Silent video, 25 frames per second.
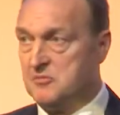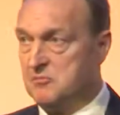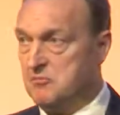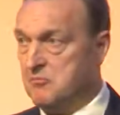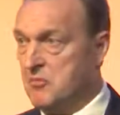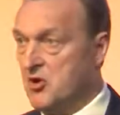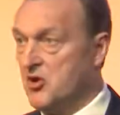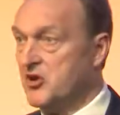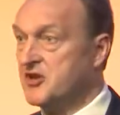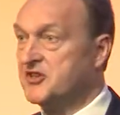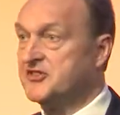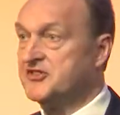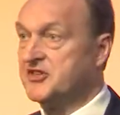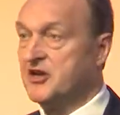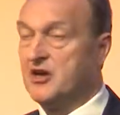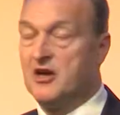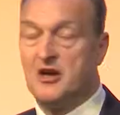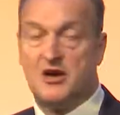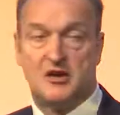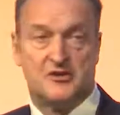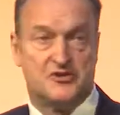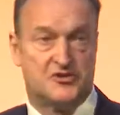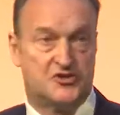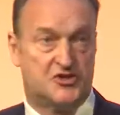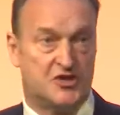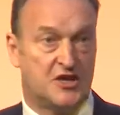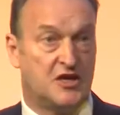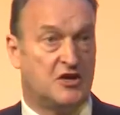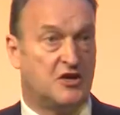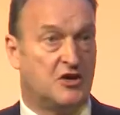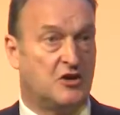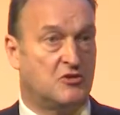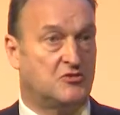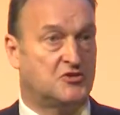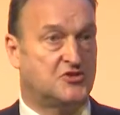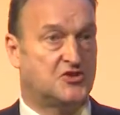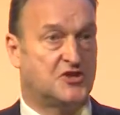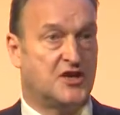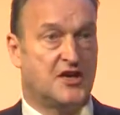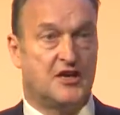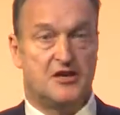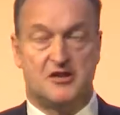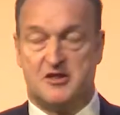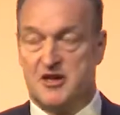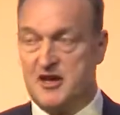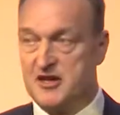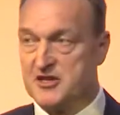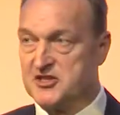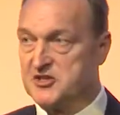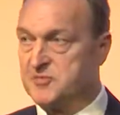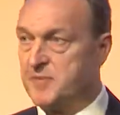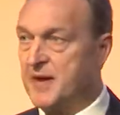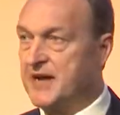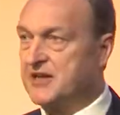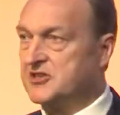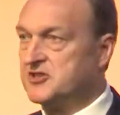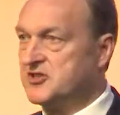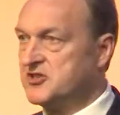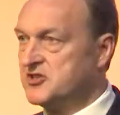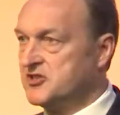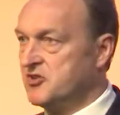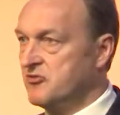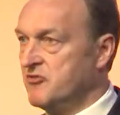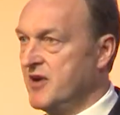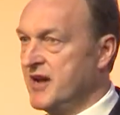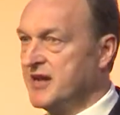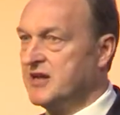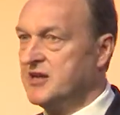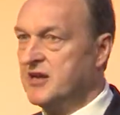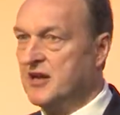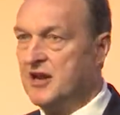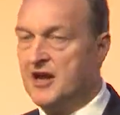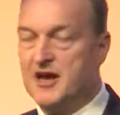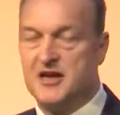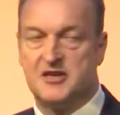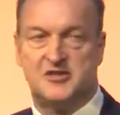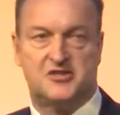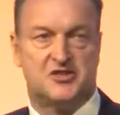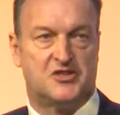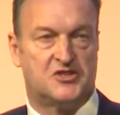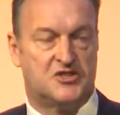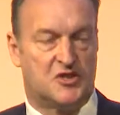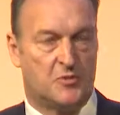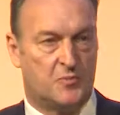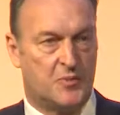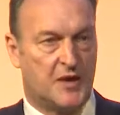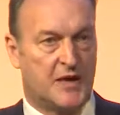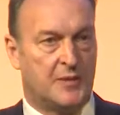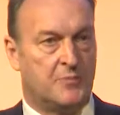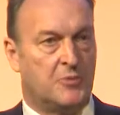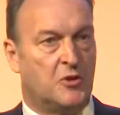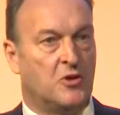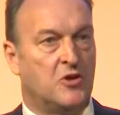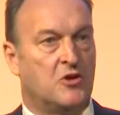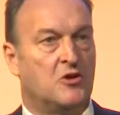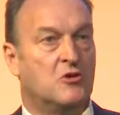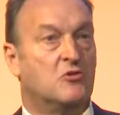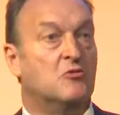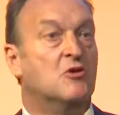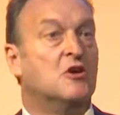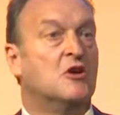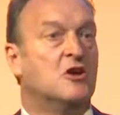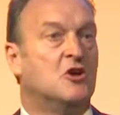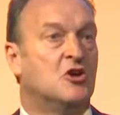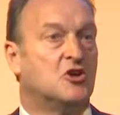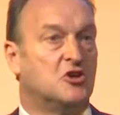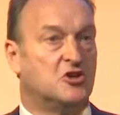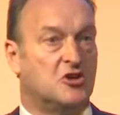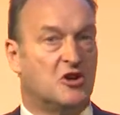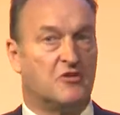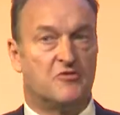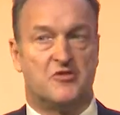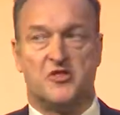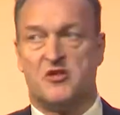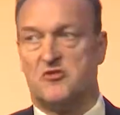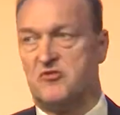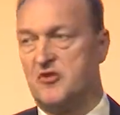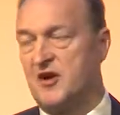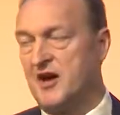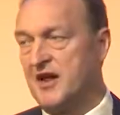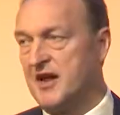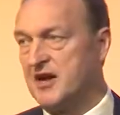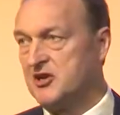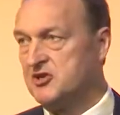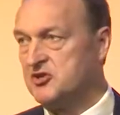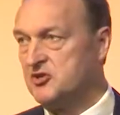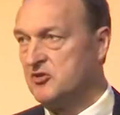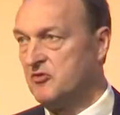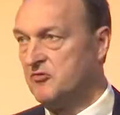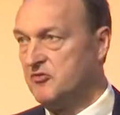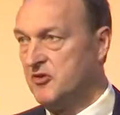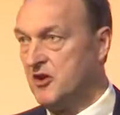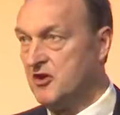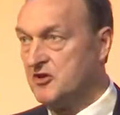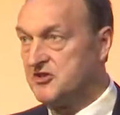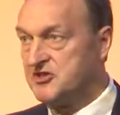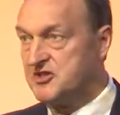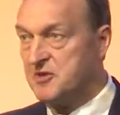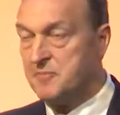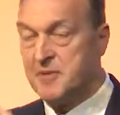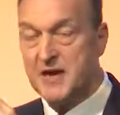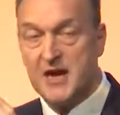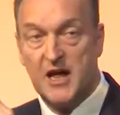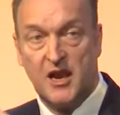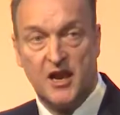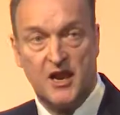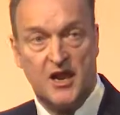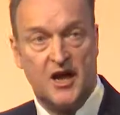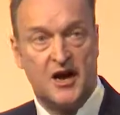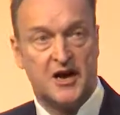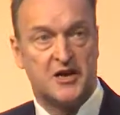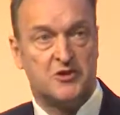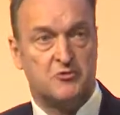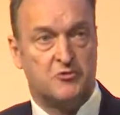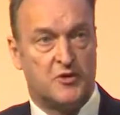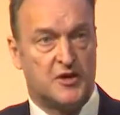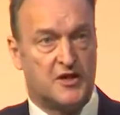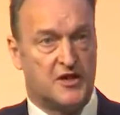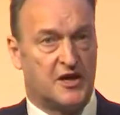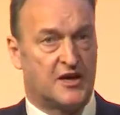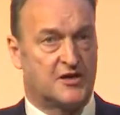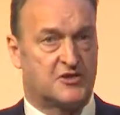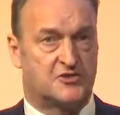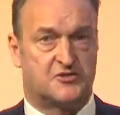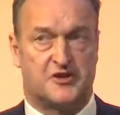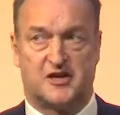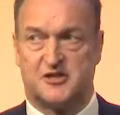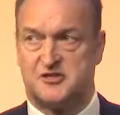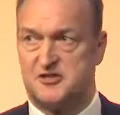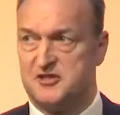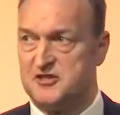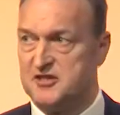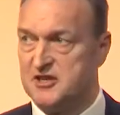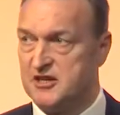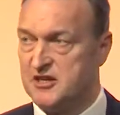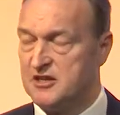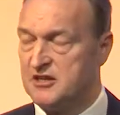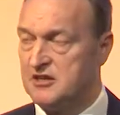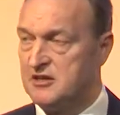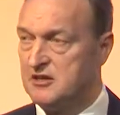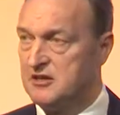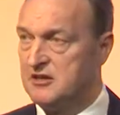Monitor and CQC, the inspectors, the regulators, the people who govern the financial flows, to be aligned with that strategy,